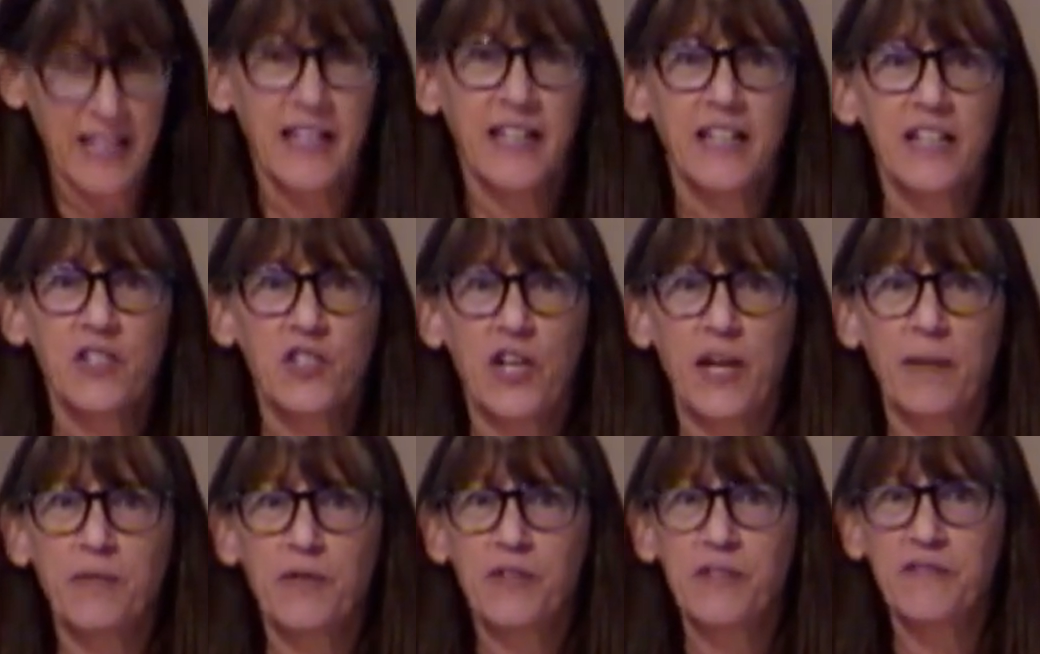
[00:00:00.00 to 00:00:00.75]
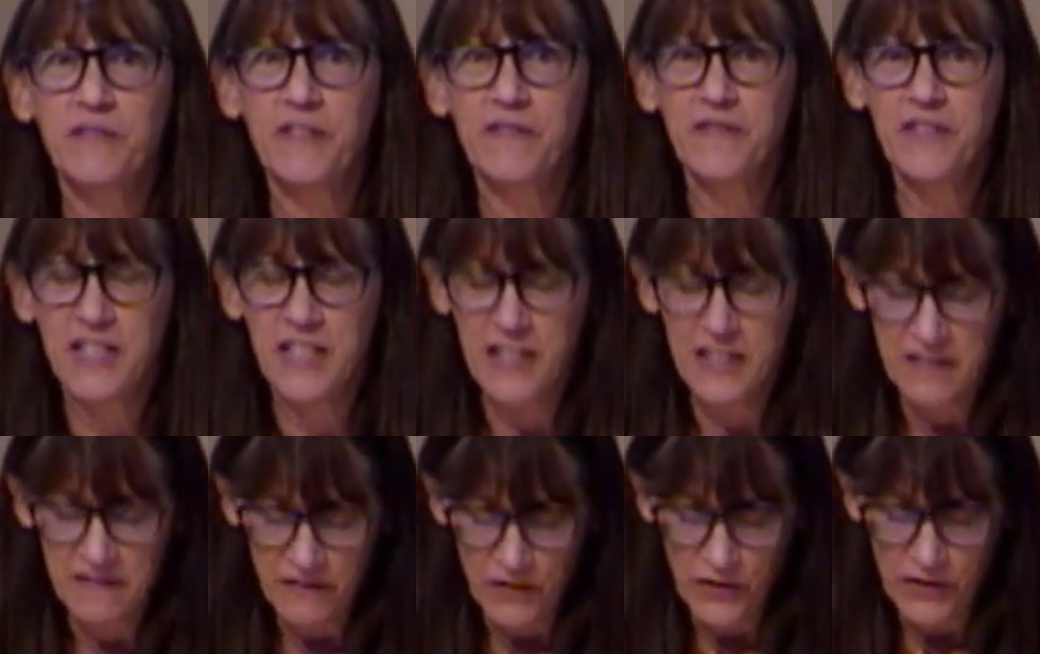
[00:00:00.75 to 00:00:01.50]
chapters
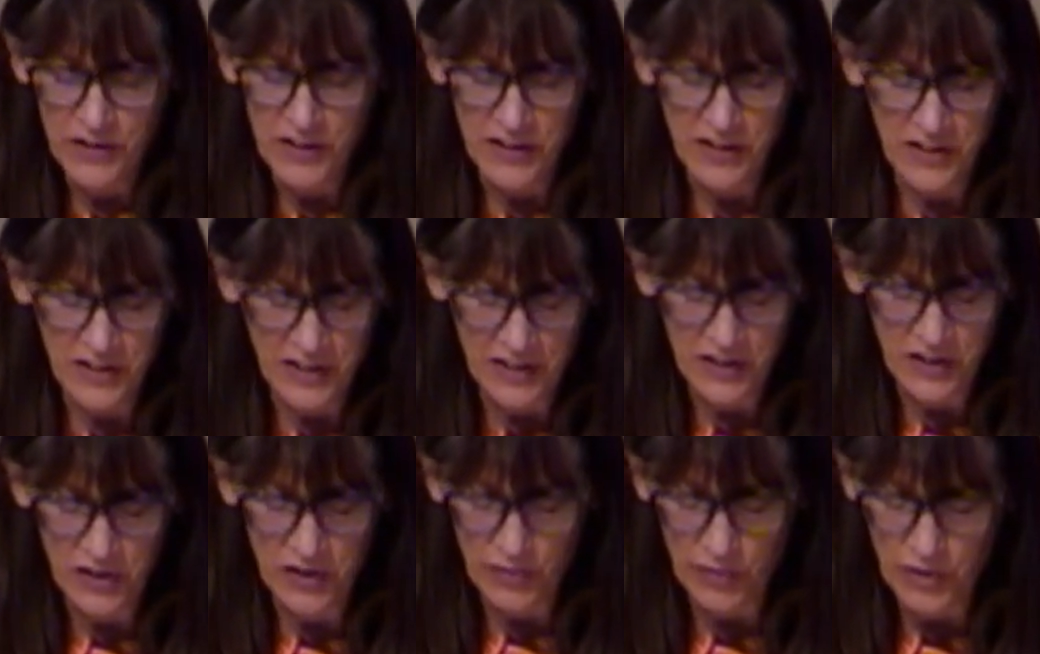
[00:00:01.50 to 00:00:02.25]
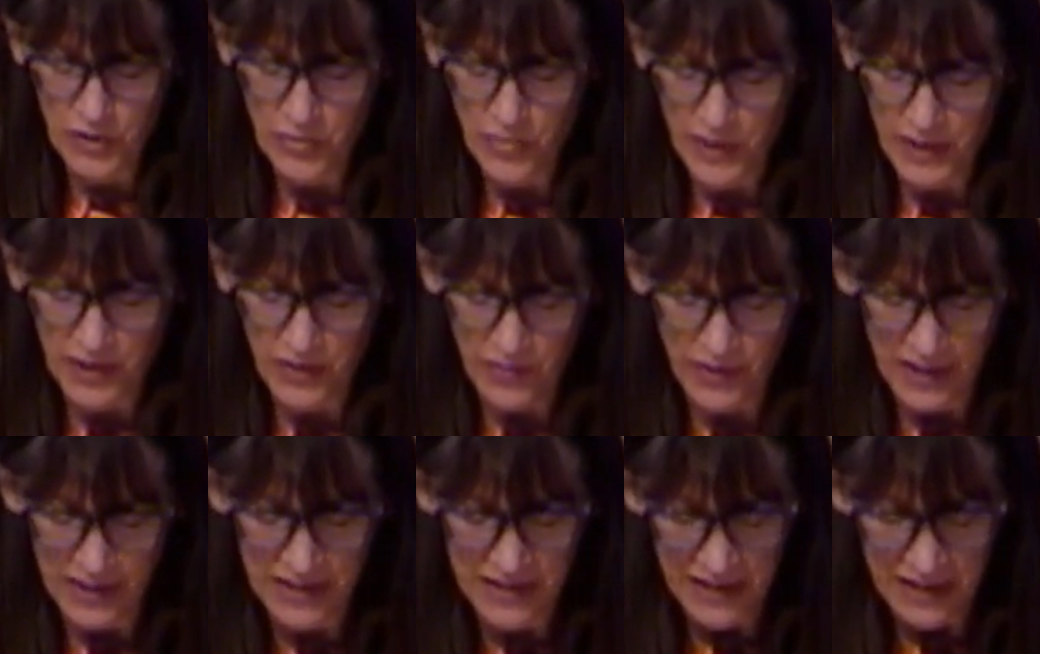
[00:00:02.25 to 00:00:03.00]
15, verses 6 through
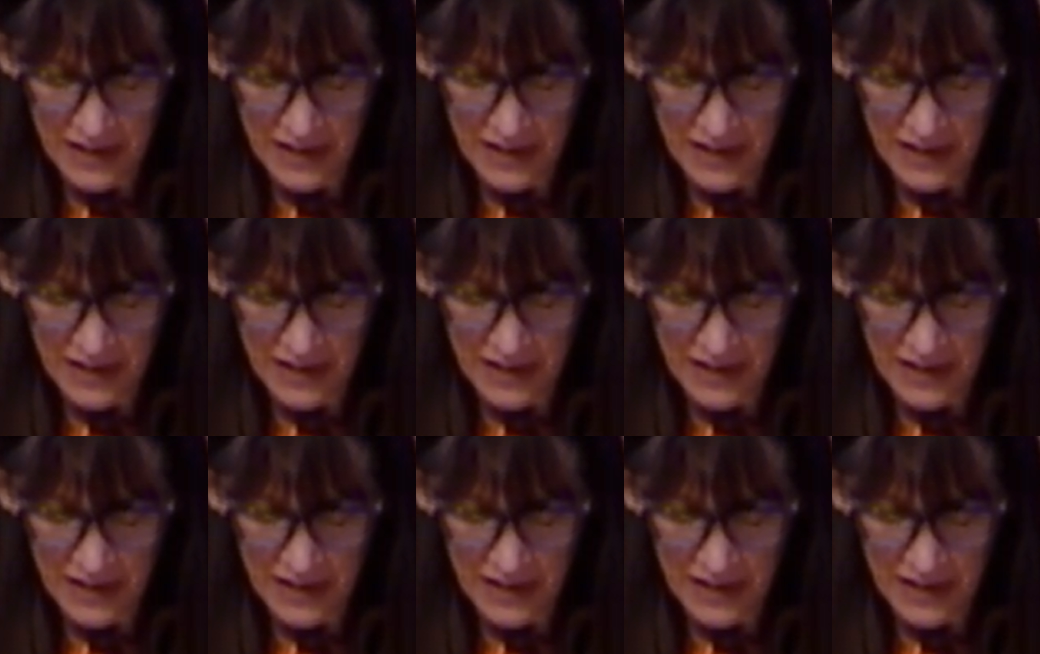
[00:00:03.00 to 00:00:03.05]
21.